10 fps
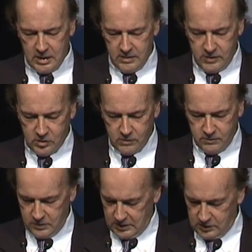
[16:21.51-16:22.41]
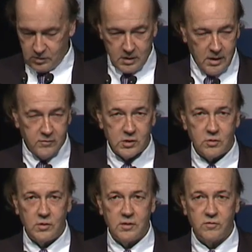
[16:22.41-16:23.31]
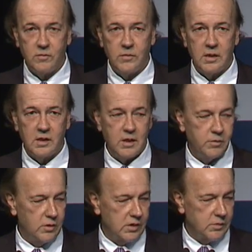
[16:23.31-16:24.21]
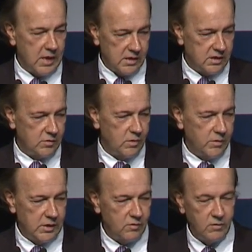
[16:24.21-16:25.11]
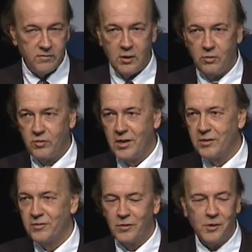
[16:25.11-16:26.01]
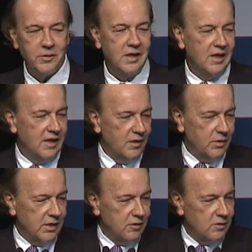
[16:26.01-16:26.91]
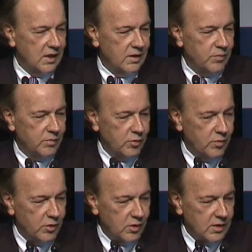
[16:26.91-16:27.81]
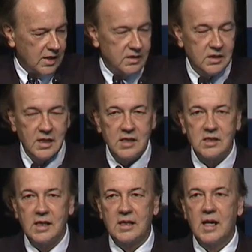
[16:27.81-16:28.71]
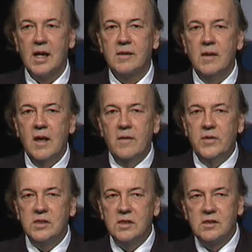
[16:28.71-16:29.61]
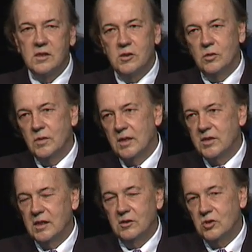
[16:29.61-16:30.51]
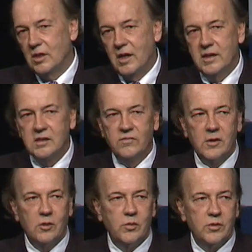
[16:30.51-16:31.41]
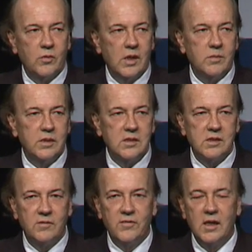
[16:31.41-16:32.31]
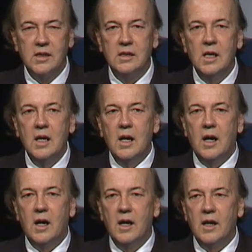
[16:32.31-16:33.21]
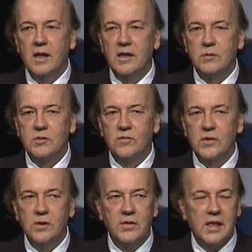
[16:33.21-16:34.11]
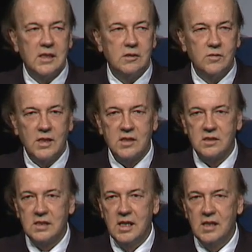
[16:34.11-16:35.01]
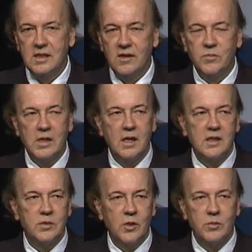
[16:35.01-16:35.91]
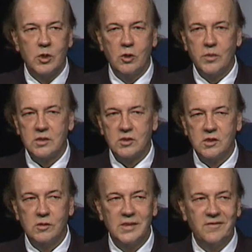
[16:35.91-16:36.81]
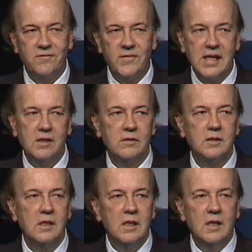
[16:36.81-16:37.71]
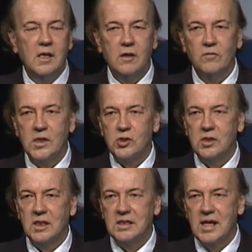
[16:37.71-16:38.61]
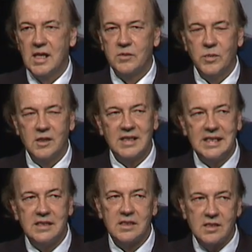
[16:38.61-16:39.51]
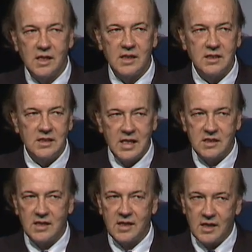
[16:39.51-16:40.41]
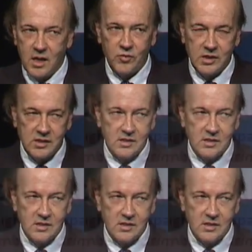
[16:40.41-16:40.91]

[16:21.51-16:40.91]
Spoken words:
these are cover stories from a couple U.S. magazines. Well, I mean, they're available around the world with the internet, but Bloomberg has the NASDAQ hack. This is an issue at the end of July. It's available on the web, easy to find. And it was revealed that in 2010, the FBI and Department of Homeland Security found a Russian attack bug inside the NASDAQ operating